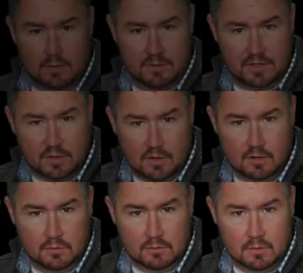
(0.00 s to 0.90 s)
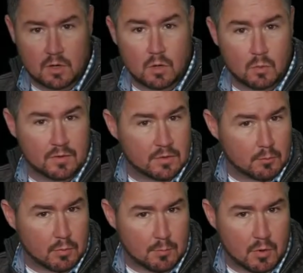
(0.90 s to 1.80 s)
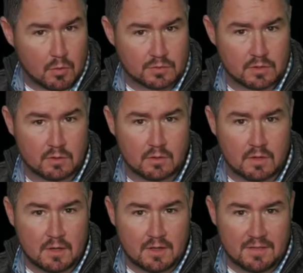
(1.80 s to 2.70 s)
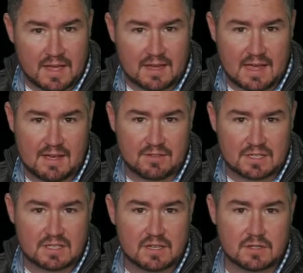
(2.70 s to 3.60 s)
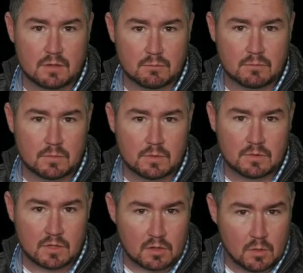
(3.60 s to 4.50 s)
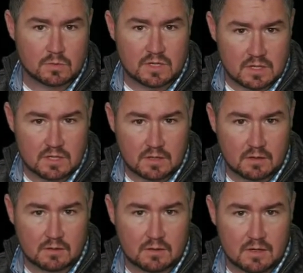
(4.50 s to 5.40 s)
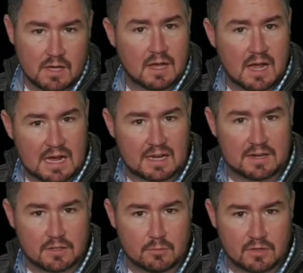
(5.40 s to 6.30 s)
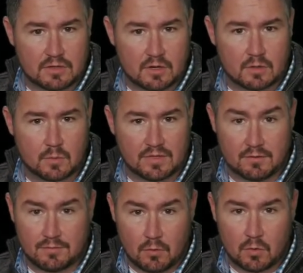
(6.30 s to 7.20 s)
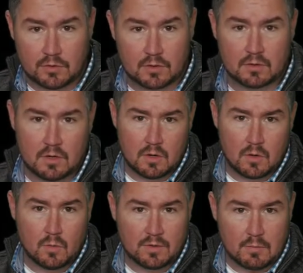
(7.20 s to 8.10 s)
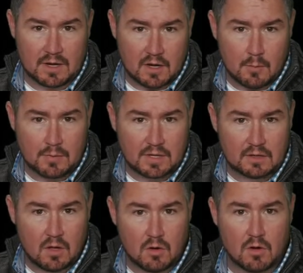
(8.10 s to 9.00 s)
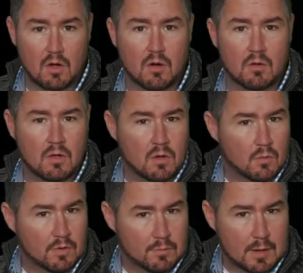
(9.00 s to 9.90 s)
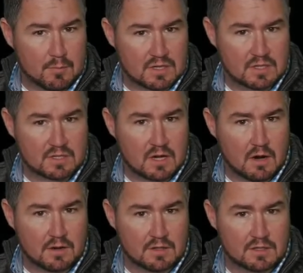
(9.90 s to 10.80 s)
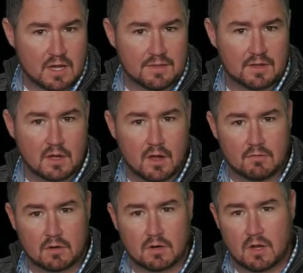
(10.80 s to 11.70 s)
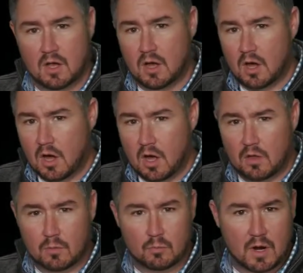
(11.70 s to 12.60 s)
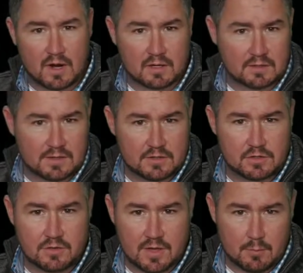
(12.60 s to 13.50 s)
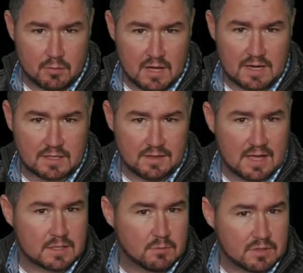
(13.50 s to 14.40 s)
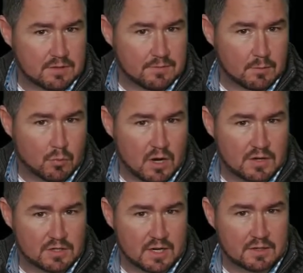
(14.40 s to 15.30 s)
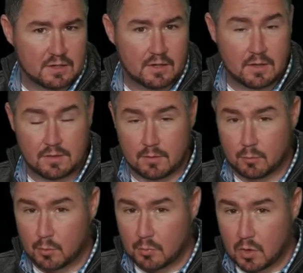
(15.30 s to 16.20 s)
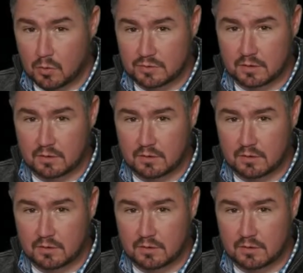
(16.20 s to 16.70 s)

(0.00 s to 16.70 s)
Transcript: return with your proposal that you have a system to close the deal. I like to return with a folder with my company logo, with my business card inside the cover, all the product literature that applies to that specific project, the proposal,